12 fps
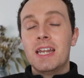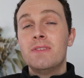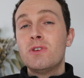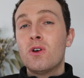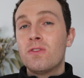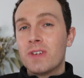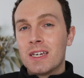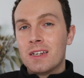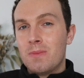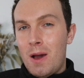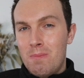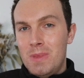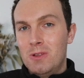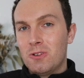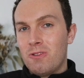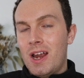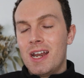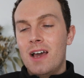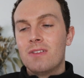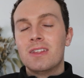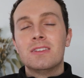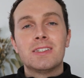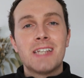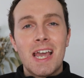and if you're thinking about milk right now,
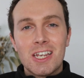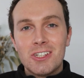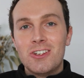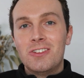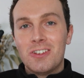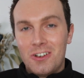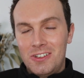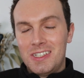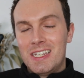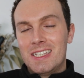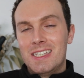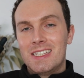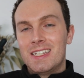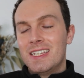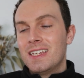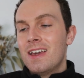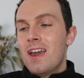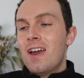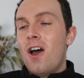then the texture and the consistency